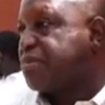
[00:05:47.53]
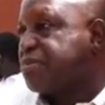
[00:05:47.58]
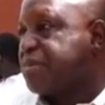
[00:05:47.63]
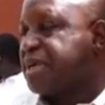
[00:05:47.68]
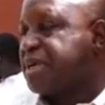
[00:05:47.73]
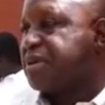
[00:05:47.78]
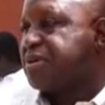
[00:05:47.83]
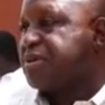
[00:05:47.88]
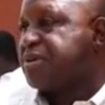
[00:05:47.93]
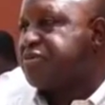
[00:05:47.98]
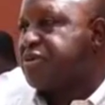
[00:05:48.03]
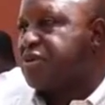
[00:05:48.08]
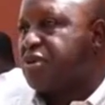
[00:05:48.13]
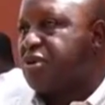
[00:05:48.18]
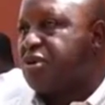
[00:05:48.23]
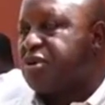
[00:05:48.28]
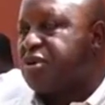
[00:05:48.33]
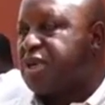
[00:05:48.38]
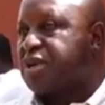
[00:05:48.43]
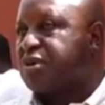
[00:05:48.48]
I mean, if you
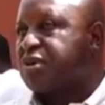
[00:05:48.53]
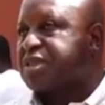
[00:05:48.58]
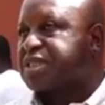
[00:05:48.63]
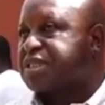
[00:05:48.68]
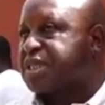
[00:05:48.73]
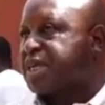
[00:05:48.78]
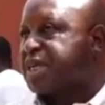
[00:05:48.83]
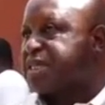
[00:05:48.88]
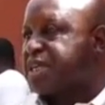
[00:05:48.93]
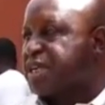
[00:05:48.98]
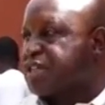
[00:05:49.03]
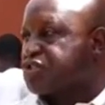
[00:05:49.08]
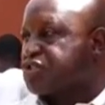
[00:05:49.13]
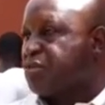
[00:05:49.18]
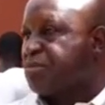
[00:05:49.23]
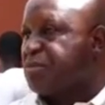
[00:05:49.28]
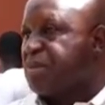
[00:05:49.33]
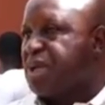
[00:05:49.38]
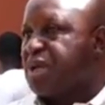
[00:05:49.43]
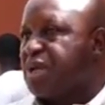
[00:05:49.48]
hold the country at
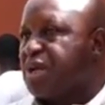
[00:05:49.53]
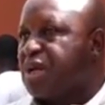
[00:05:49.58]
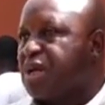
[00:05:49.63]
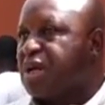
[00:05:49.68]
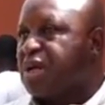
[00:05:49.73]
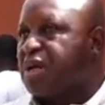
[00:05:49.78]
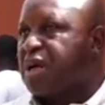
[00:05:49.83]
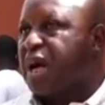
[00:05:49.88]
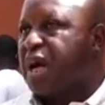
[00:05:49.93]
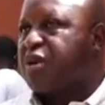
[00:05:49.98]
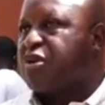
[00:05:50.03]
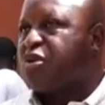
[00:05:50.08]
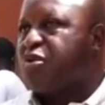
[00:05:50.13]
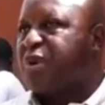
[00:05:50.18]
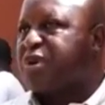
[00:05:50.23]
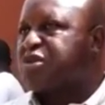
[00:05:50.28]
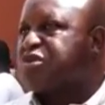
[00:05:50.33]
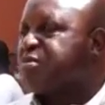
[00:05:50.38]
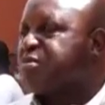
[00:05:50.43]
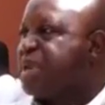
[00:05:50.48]
ransom, I
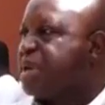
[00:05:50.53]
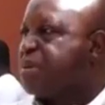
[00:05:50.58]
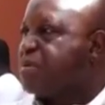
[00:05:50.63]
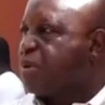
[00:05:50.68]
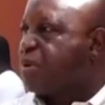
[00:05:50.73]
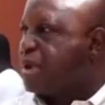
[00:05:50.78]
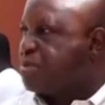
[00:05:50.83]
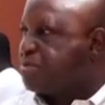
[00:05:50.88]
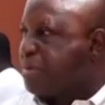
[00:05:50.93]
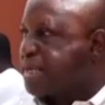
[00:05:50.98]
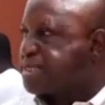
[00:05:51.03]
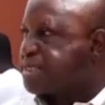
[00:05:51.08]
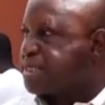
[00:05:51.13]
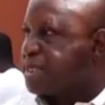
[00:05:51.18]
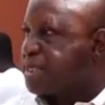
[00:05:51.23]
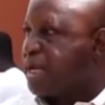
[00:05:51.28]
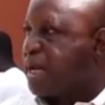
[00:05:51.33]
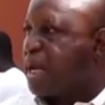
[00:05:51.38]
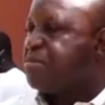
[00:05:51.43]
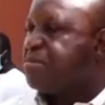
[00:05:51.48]
don't want to blame a
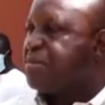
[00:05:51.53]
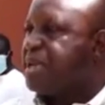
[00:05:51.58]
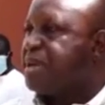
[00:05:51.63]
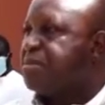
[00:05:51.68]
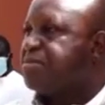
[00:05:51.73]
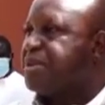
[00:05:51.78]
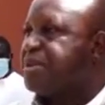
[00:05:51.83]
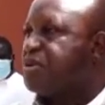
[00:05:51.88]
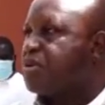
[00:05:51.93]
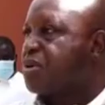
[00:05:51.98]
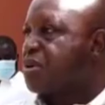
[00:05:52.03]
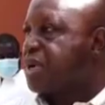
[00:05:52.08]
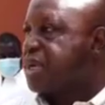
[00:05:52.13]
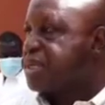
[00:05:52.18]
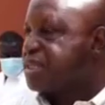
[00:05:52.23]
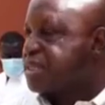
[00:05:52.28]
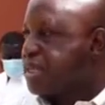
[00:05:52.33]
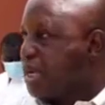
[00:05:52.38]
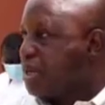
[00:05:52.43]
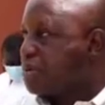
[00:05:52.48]
person. I blame the whole
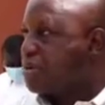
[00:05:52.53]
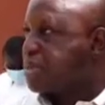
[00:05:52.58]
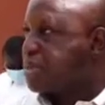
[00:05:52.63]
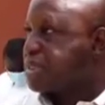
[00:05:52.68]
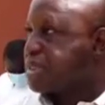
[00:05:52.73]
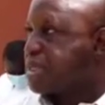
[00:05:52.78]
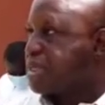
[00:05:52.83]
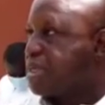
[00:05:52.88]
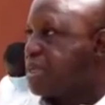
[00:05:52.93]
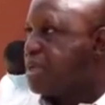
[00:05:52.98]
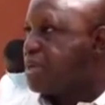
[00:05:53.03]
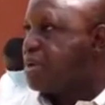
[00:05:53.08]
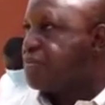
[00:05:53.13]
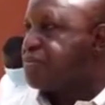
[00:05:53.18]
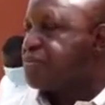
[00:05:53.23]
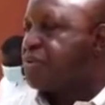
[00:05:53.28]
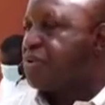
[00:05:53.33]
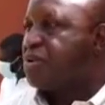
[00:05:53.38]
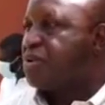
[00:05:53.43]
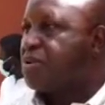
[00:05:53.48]
entire country
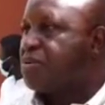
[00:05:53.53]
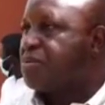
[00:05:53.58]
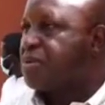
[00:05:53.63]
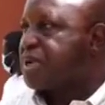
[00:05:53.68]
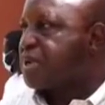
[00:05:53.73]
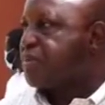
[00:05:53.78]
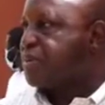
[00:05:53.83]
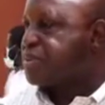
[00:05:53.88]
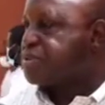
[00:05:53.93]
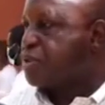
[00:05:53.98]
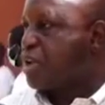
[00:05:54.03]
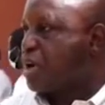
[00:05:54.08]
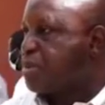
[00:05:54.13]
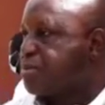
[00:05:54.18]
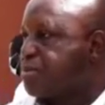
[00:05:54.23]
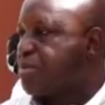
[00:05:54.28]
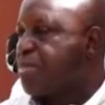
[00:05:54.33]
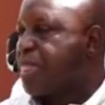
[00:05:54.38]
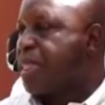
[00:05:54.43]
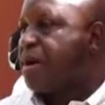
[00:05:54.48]
for whatever should
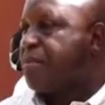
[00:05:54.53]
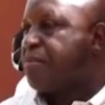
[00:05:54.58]
happen.